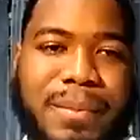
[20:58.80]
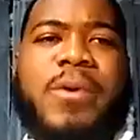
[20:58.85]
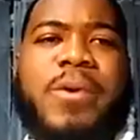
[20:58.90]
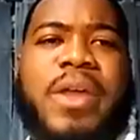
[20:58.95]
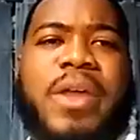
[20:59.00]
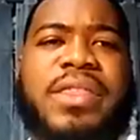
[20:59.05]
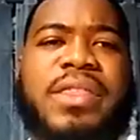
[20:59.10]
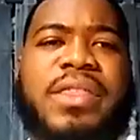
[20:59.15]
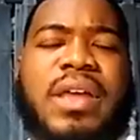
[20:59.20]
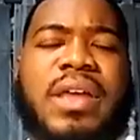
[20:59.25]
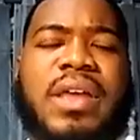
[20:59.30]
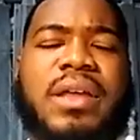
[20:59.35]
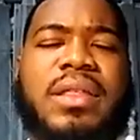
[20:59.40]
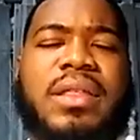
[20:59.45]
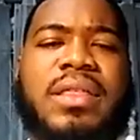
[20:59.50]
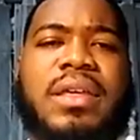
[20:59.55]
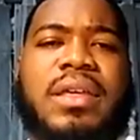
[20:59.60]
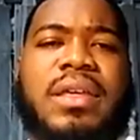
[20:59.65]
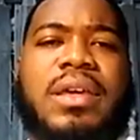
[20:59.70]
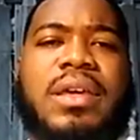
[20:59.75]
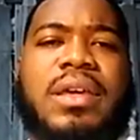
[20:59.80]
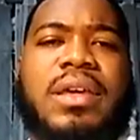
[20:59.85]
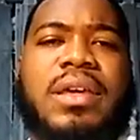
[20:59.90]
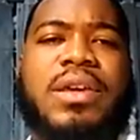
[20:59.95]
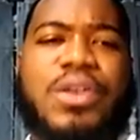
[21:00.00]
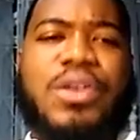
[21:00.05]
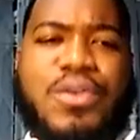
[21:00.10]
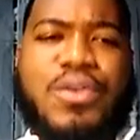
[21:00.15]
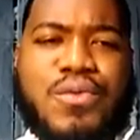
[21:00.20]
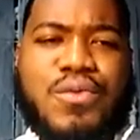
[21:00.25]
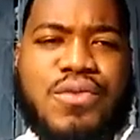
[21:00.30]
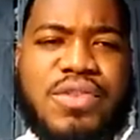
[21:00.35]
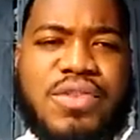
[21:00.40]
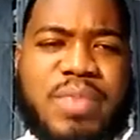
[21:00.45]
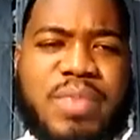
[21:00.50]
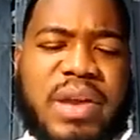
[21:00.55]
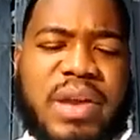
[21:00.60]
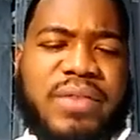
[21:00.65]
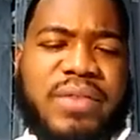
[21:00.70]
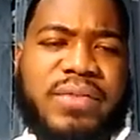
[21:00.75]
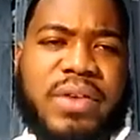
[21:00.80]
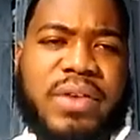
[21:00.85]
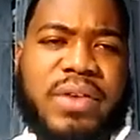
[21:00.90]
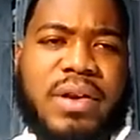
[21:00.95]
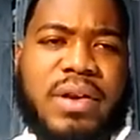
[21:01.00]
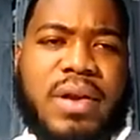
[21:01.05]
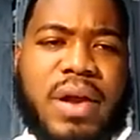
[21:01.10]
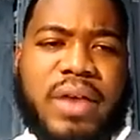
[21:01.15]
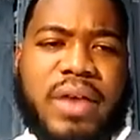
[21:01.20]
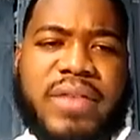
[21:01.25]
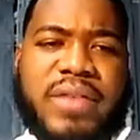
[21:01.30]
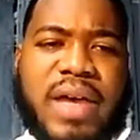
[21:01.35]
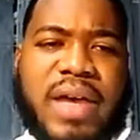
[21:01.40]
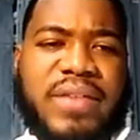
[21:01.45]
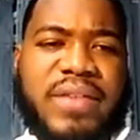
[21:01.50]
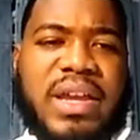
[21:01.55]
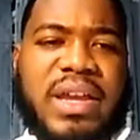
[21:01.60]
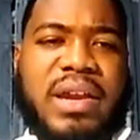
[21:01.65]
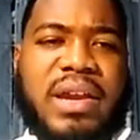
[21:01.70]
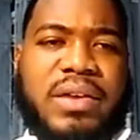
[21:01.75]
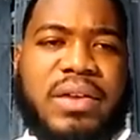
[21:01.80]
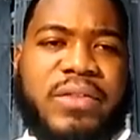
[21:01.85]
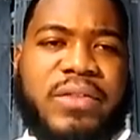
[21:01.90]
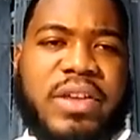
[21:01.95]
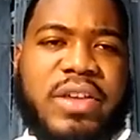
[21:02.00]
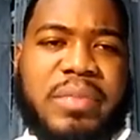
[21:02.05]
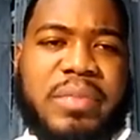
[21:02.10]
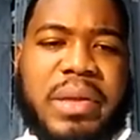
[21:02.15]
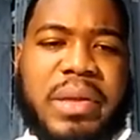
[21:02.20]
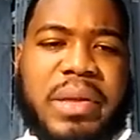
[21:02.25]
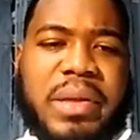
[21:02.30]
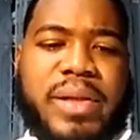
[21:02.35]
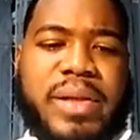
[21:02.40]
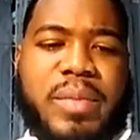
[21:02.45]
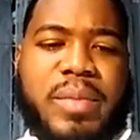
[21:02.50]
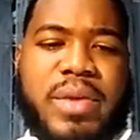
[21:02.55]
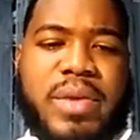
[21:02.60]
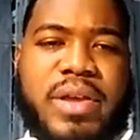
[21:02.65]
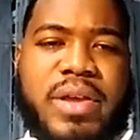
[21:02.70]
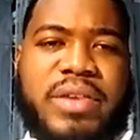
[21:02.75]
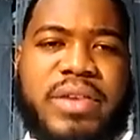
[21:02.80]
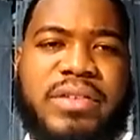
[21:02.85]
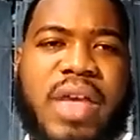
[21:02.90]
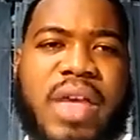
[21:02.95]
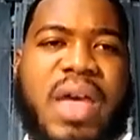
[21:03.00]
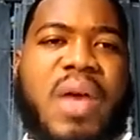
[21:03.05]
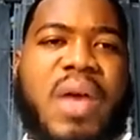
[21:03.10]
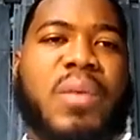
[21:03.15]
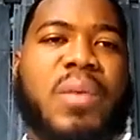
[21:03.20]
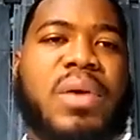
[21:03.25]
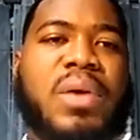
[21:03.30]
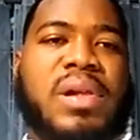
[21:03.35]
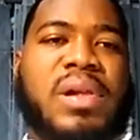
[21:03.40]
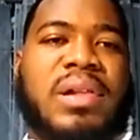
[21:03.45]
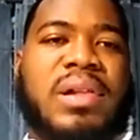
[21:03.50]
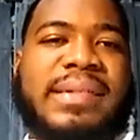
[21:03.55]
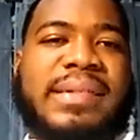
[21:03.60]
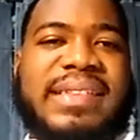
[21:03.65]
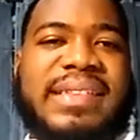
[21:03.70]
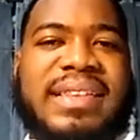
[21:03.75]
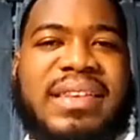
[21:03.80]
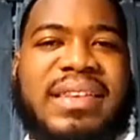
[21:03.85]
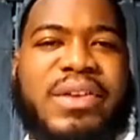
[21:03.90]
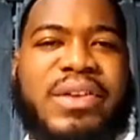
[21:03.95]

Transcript: I think the huge benefit of having an investment club is, well, there